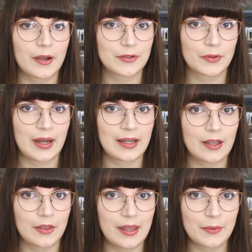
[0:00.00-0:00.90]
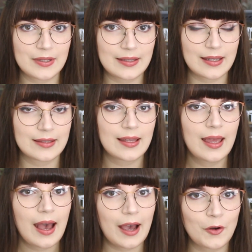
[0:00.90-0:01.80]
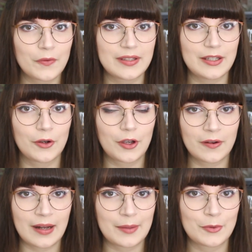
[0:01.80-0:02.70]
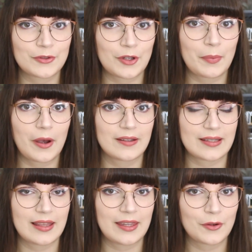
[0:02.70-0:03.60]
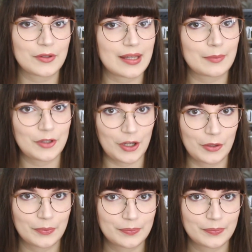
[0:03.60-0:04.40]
pass on any other illnesses, and obviously your current animals don't pass anything on to them too.